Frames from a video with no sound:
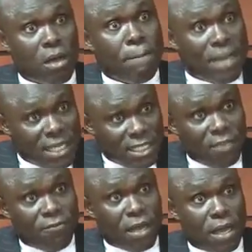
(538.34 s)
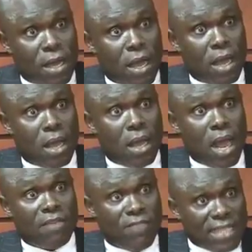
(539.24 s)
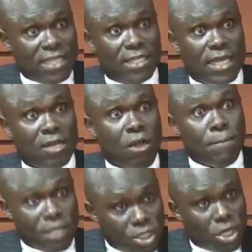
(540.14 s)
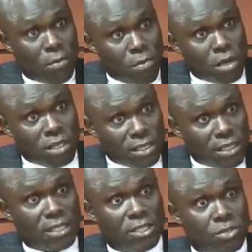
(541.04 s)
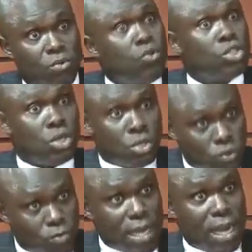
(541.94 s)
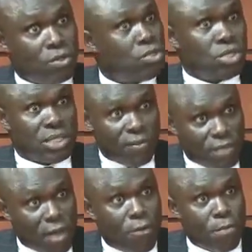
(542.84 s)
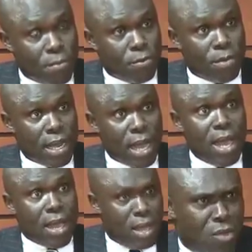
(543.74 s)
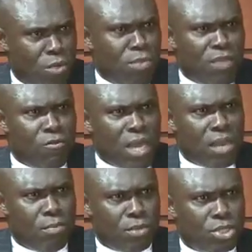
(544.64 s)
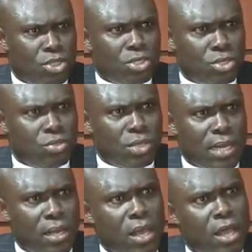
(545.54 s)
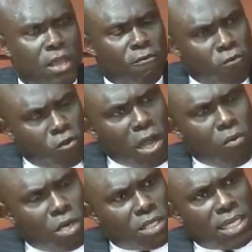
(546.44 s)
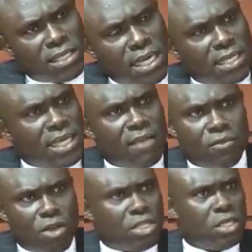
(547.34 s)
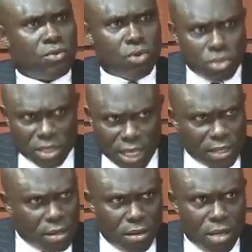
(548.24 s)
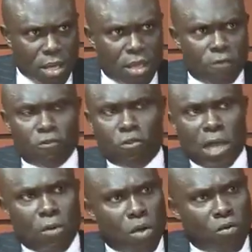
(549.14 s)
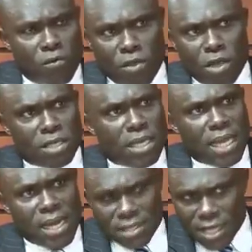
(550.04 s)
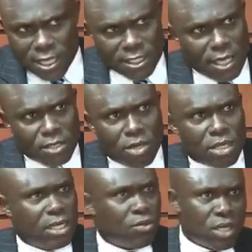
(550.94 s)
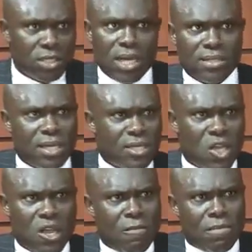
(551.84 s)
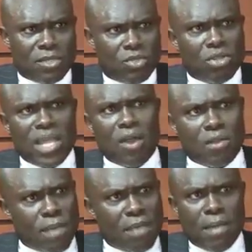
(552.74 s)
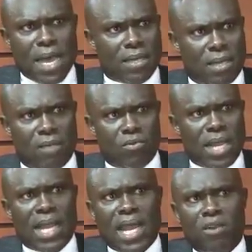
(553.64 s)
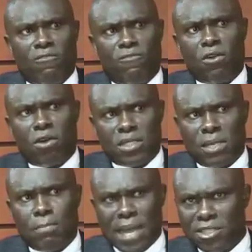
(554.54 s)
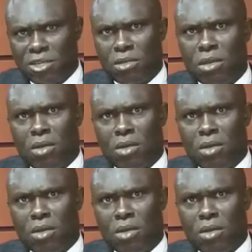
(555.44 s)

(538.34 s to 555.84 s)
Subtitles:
competitive advantage and competition among the states. Who is going to do better? Who is going to serve their own people better? And we believe we are in a position to do that. If you look at what His Excellency have done in the road sector, if you look at what we've done in the healthcare sector, in the educational sector, there's no doubt in my mind that with that kind of focus and passion,